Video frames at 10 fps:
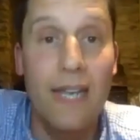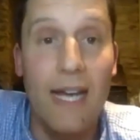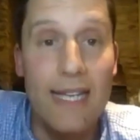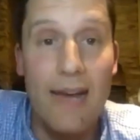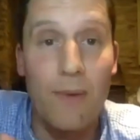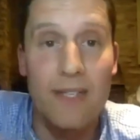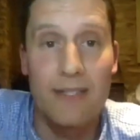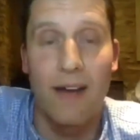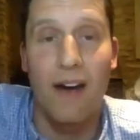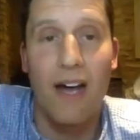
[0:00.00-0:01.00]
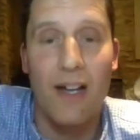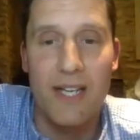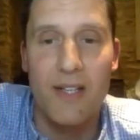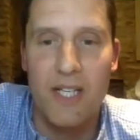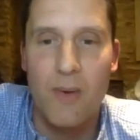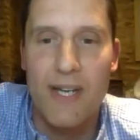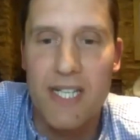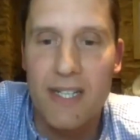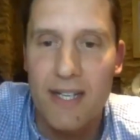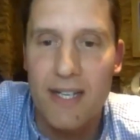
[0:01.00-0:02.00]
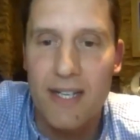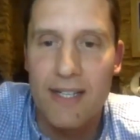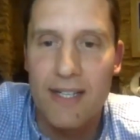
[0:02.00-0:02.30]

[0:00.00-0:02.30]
yeah, when you, I'll, I'll ask the question. Then,